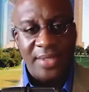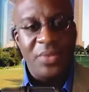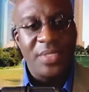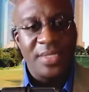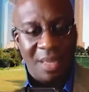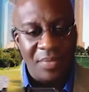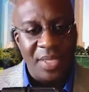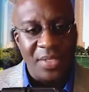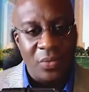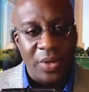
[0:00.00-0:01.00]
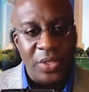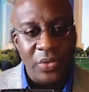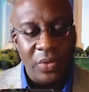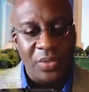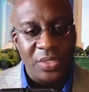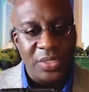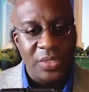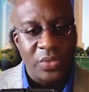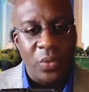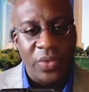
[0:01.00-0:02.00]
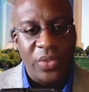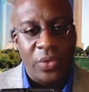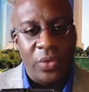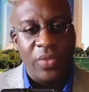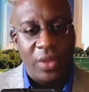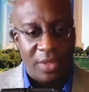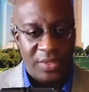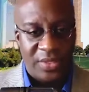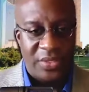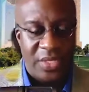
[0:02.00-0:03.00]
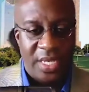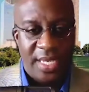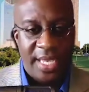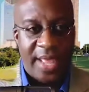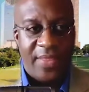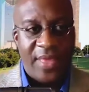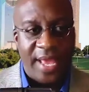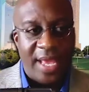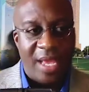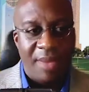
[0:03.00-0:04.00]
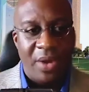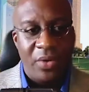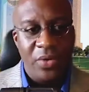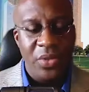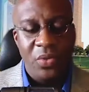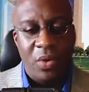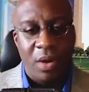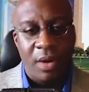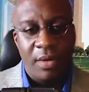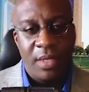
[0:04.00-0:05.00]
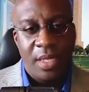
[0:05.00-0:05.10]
do something to where you are just with your thoughts and thinking about who you are,